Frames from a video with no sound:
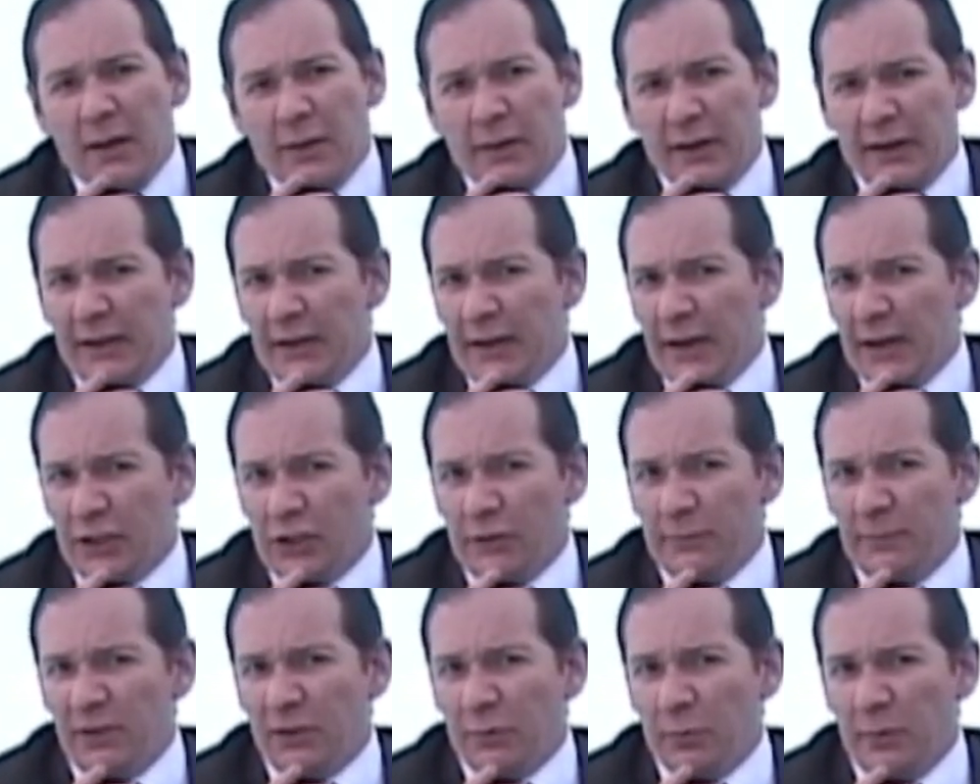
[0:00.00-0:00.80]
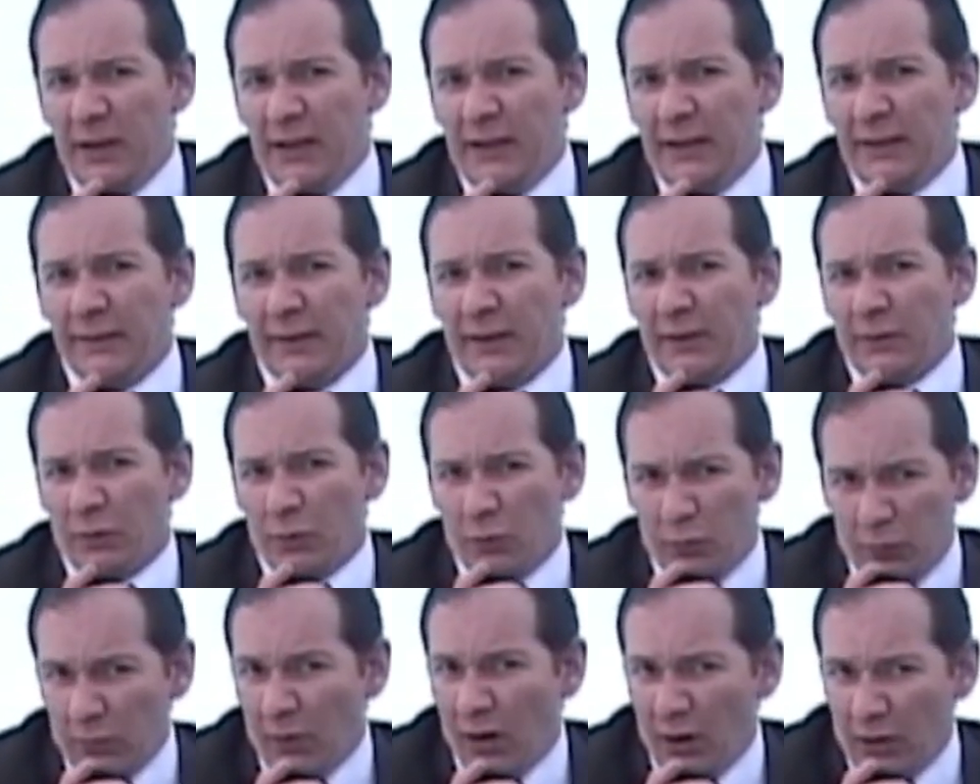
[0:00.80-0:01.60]
The connection between is
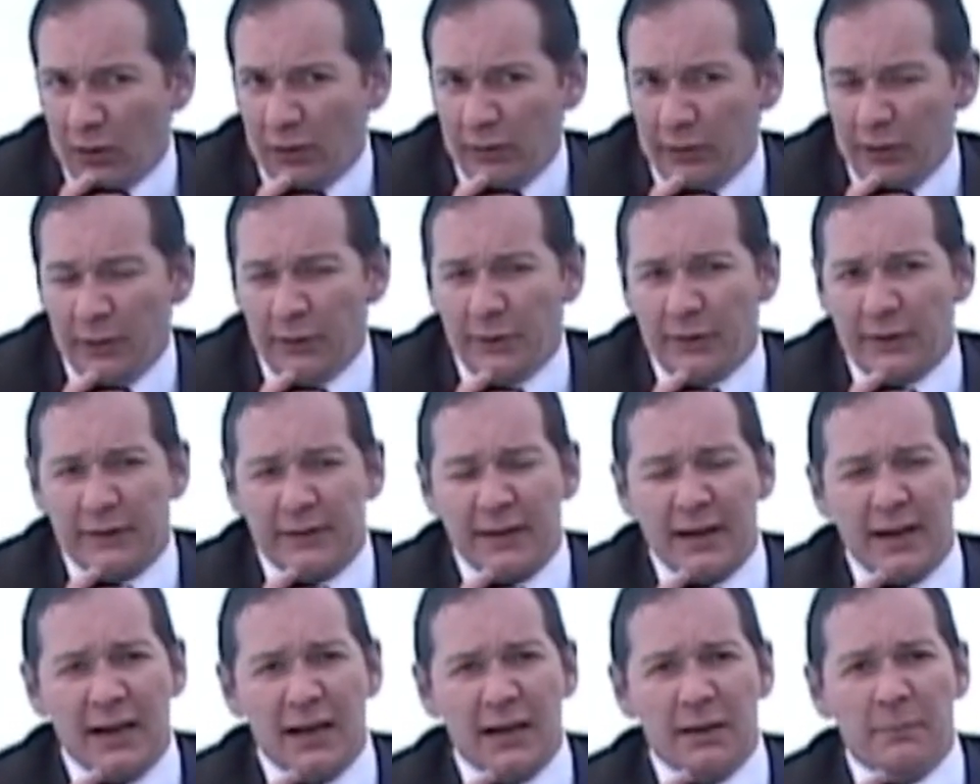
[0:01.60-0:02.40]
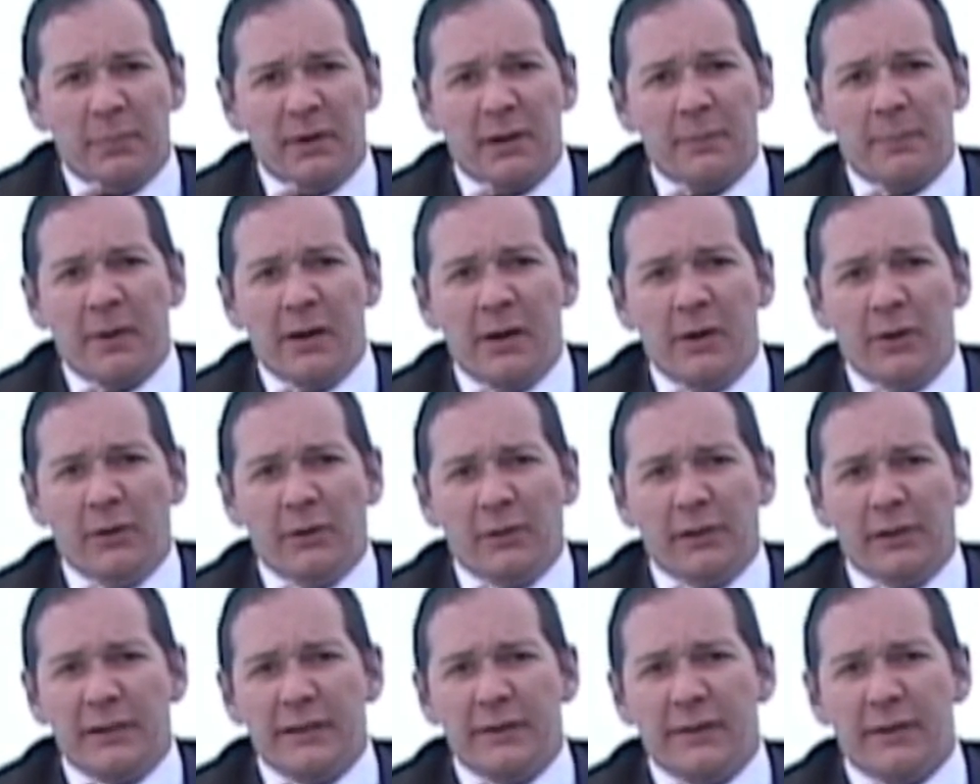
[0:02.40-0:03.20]
unclear at the time, but
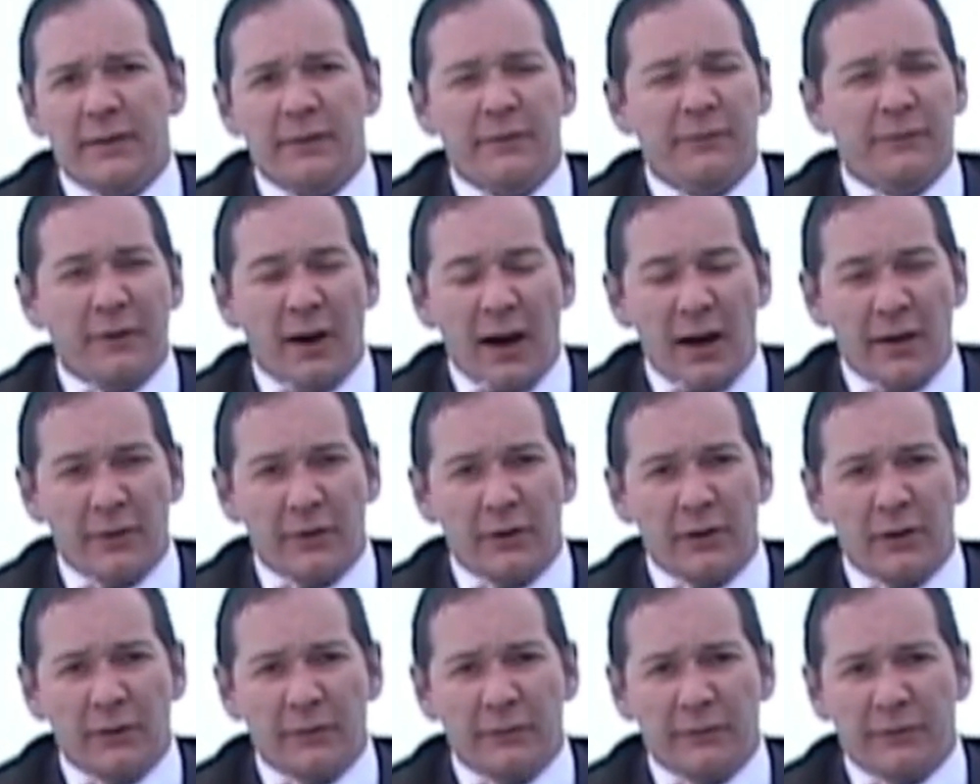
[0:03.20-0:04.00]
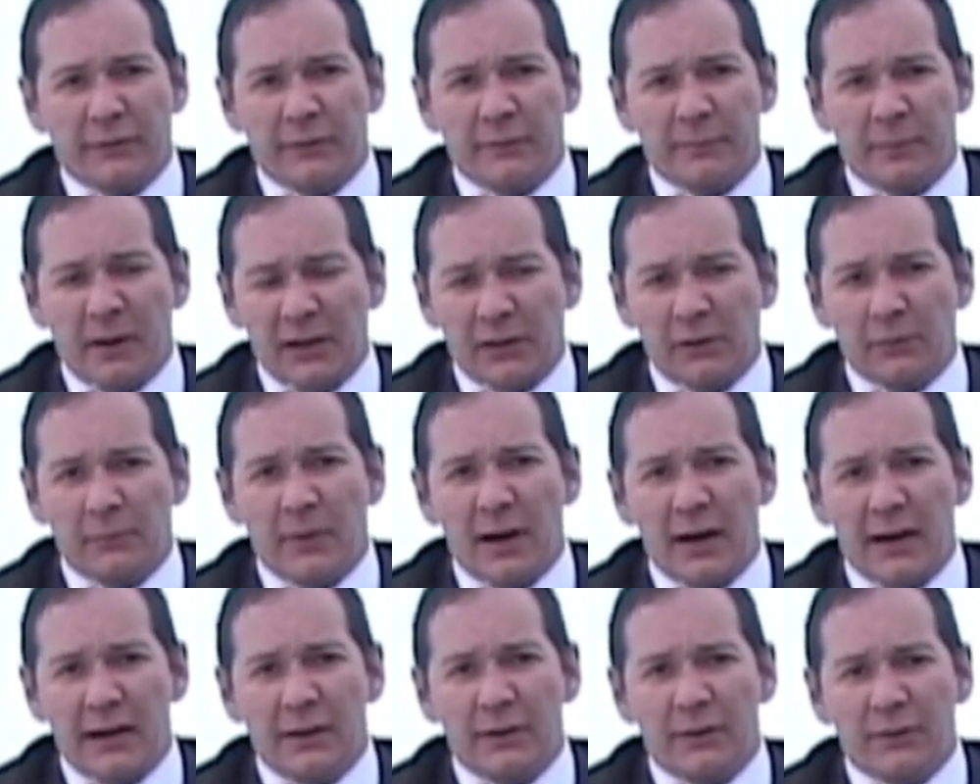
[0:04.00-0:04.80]
apparently the father of Michael
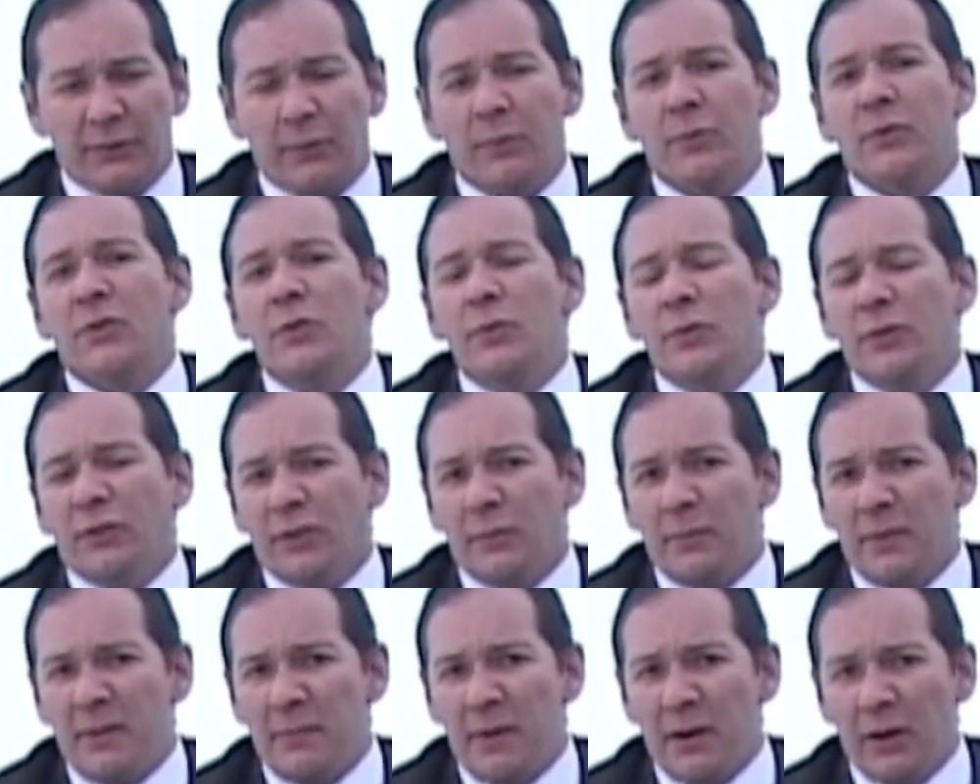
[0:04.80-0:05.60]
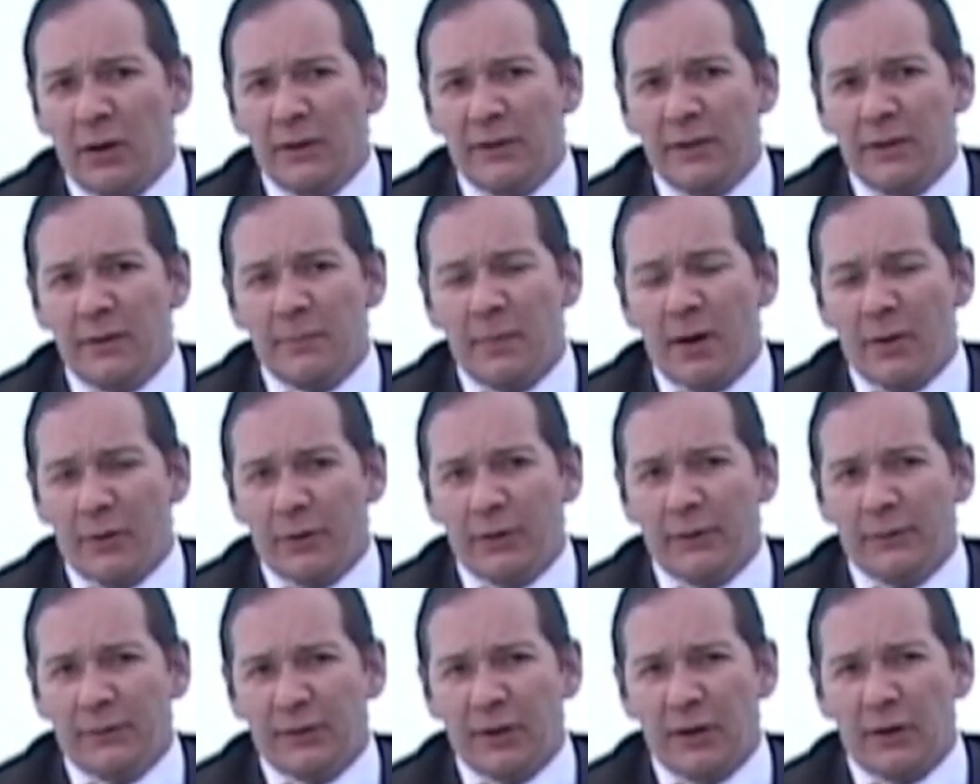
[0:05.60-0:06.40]
Myers used to be married to the
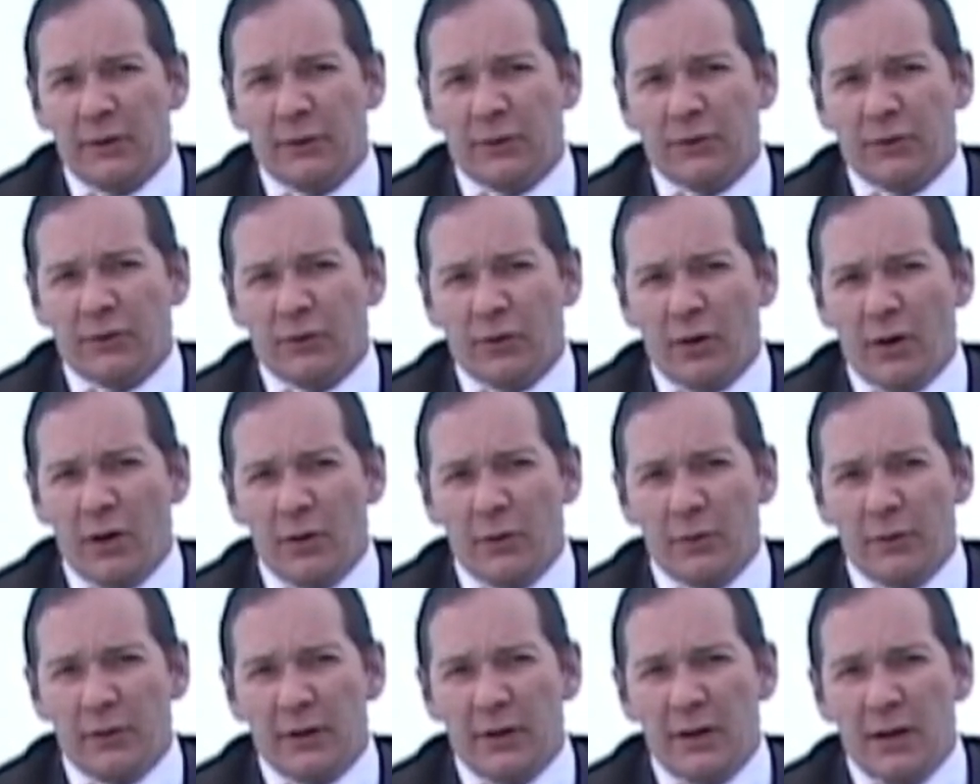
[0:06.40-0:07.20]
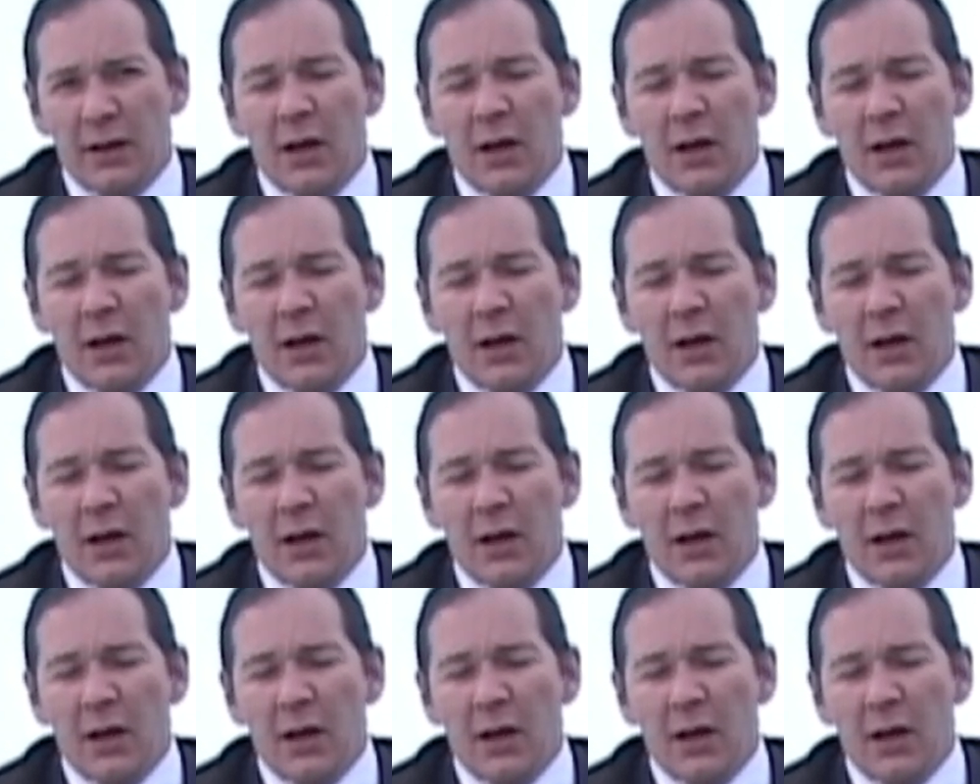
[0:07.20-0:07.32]
mother of Sarah Strode.